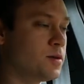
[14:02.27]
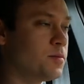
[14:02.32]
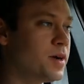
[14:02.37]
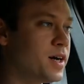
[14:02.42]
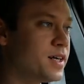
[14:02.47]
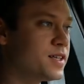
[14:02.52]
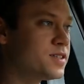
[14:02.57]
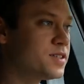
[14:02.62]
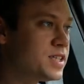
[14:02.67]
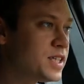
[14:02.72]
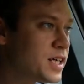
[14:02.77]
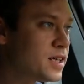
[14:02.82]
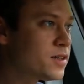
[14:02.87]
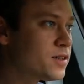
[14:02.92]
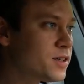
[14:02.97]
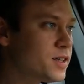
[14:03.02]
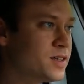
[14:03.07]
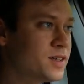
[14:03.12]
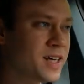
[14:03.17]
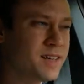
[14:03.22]
and my
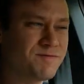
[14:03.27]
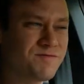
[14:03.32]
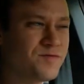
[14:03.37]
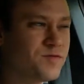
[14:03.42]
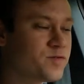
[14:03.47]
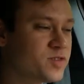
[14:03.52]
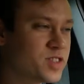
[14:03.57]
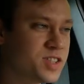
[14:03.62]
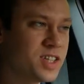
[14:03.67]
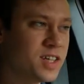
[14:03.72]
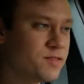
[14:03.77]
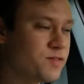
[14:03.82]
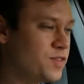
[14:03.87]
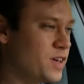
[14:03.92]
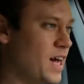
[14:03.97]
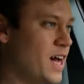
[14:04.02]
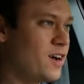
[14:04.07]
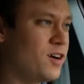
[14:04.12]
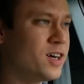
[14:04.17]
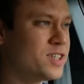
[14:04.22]
dealer
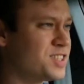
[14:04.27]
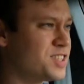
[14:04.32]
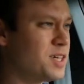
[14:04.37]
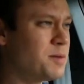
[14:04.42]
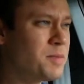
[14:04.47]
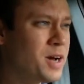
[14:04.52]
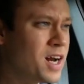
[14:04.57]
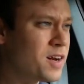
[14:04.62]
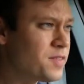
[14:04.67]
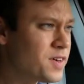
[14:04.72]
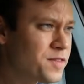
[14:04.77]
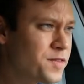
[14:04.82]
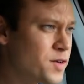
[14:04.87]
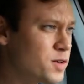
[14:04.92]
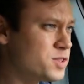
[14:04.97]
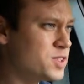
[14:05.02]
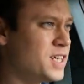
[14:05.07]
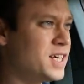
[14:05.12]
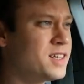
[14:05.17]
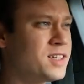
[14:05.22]
got some kind of
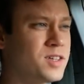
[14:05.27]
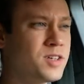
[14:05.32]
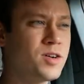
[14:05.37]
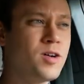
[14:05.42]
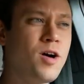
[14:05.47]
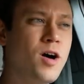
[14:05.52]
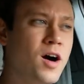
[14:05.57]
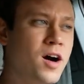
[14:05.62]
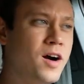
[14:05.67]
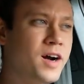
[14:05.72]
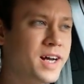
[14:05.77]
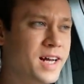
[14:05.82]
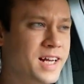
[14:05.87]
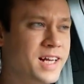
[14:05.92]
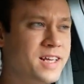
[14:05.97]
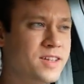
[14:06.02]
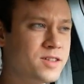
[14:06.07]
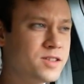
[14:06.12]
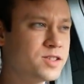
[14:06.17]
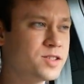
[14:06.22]
info saying that the car had
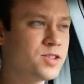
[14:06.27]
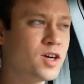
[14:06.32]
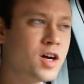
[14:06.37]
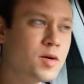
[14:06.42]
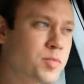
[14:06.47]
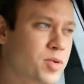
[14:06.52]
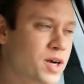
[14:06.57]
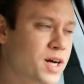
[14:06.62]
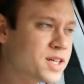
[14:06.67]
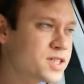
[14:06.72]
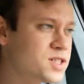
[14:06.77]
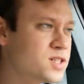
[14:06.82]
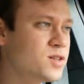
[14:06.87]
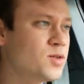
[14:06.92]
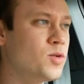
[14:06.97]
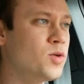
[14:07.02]
either started production